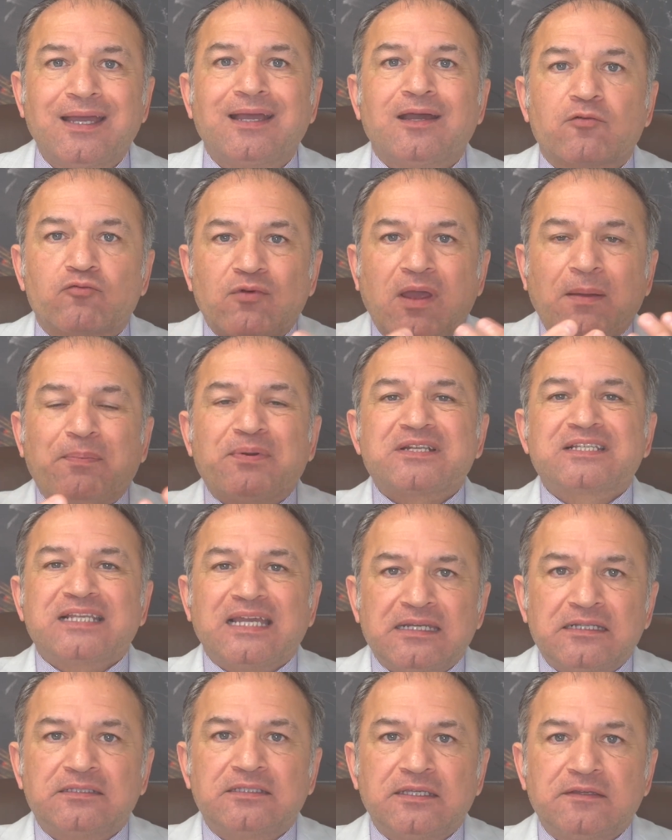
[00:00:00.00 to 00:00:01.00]

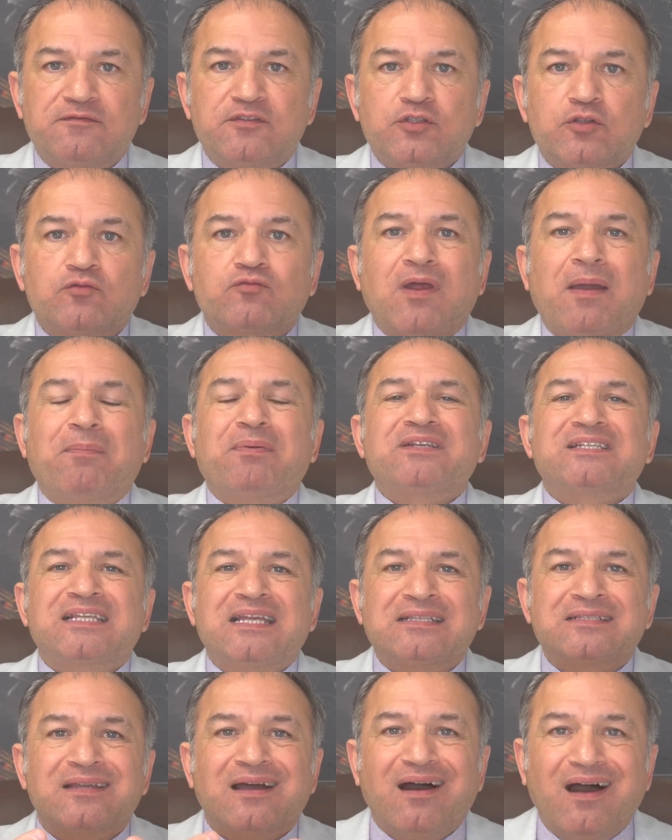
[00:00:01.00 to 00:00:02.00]
representatives to
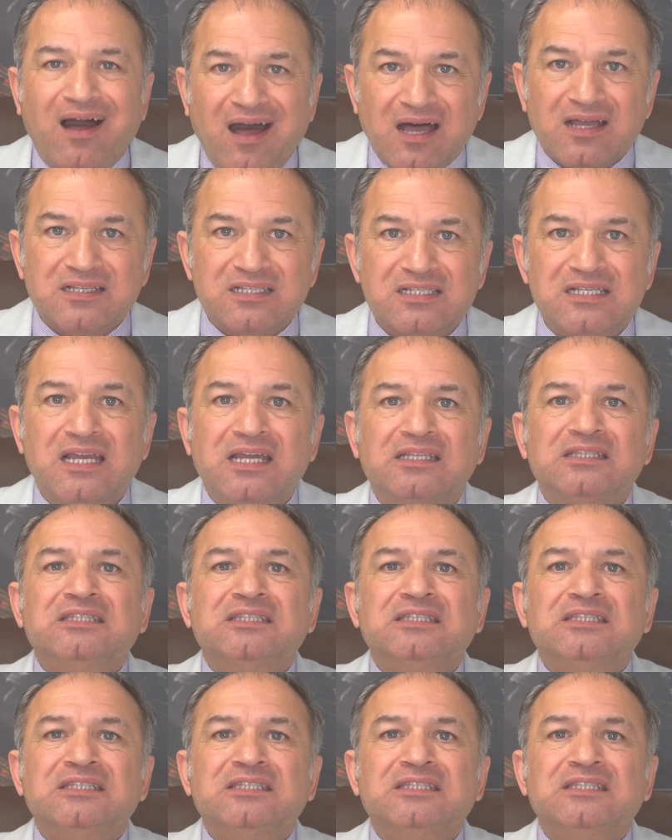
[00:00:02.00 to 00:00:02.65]
represent us.